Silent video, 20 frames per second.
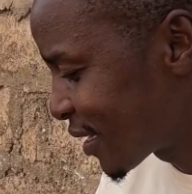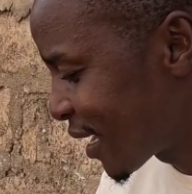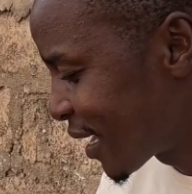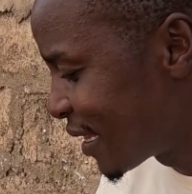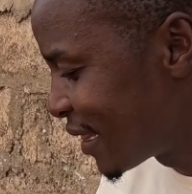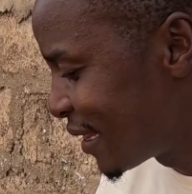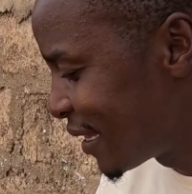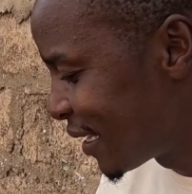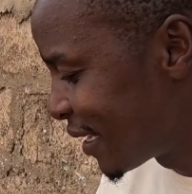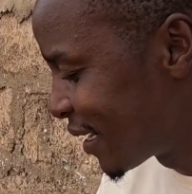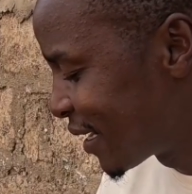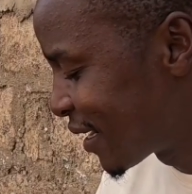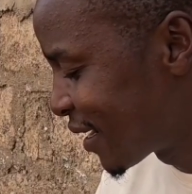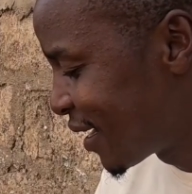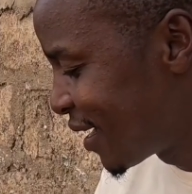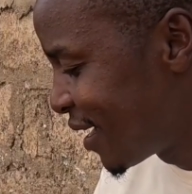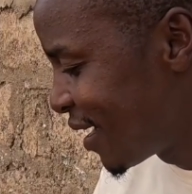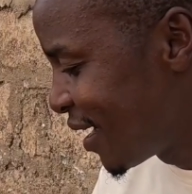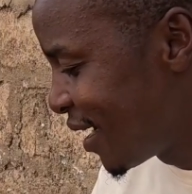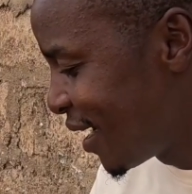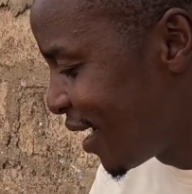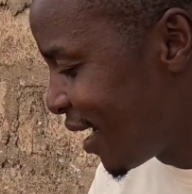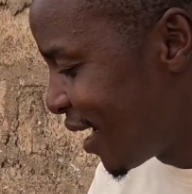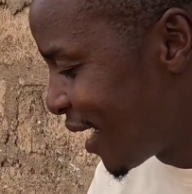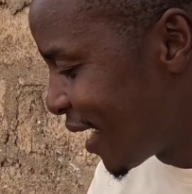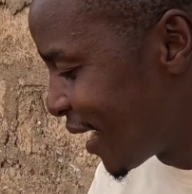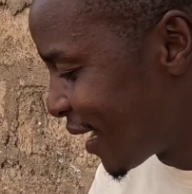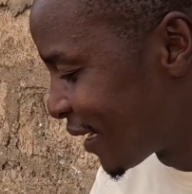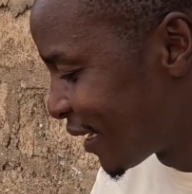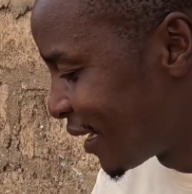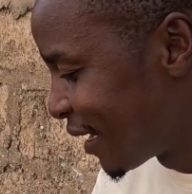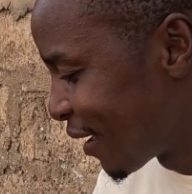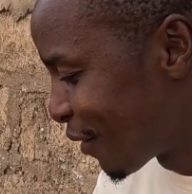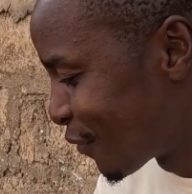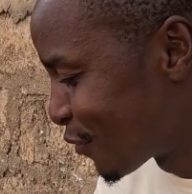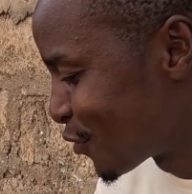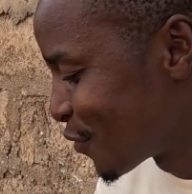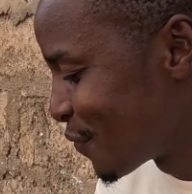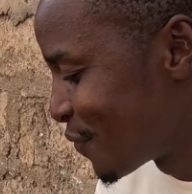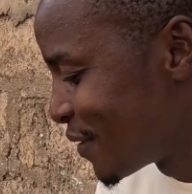I think I really
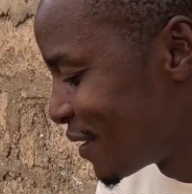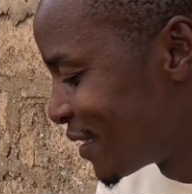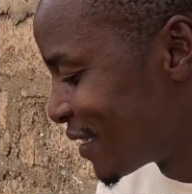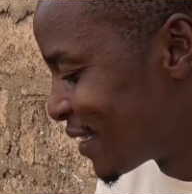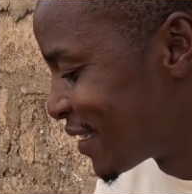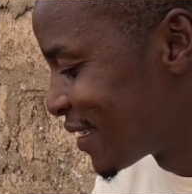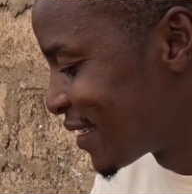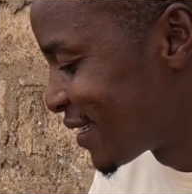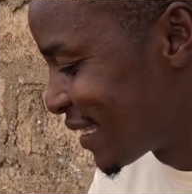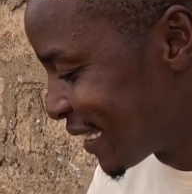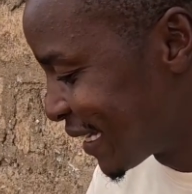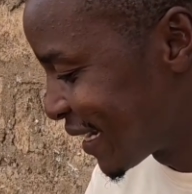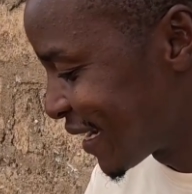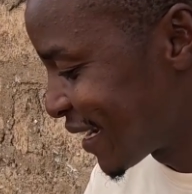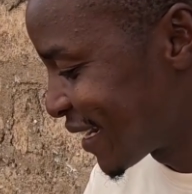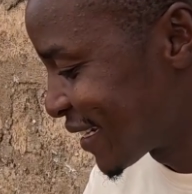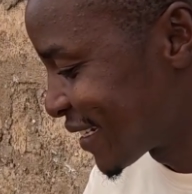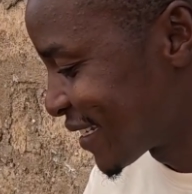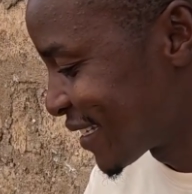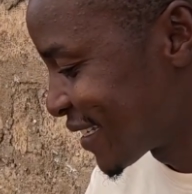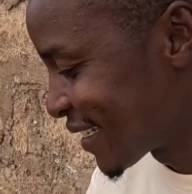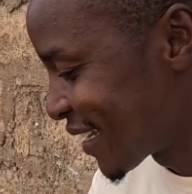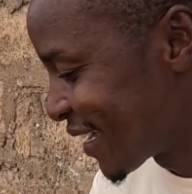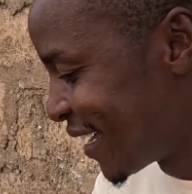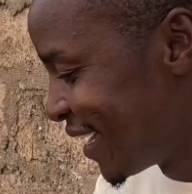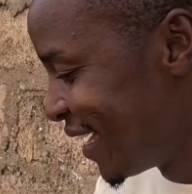have to be serious.